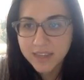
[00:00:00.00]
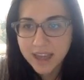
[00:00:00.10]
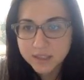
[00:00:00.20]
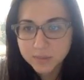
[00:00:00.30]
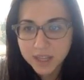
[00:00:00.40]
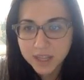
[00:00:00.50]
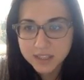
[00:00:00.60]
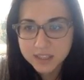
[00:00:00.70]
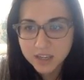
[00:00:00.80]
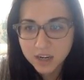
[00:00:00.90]
that's when they
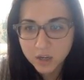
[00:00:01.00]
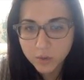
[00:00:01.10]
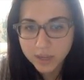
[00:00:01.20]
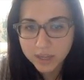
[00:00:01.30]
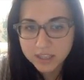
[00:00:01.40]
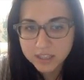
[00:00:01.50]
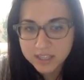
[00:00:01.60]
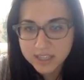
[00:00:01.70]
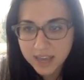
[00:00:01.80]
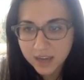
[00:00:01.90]
can start going into
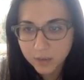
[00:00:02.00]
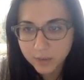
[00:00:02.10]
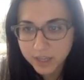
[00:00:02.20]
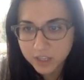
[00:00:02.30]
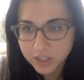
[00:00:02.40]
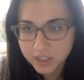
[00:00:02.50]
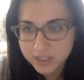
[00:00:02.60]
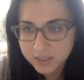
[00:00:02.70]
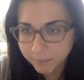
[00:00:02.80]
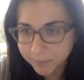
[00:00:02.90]
these higher ranges.